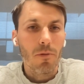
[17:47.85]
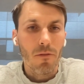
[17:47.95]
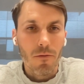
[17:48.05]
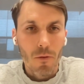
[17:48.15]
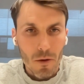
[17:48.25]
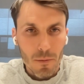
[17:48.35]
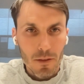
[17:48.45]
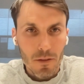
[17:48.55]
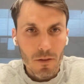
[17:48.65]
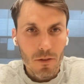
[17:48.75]

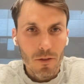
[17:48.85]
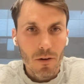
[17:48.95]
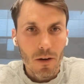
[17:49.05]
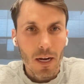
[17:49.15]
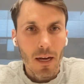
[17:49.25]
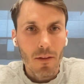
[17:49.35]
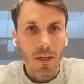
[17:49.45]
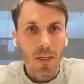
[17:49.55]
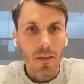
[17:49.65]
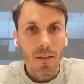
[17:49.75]
performance to our
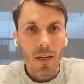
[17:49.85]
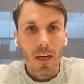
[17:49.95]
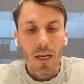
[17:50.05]
athletes?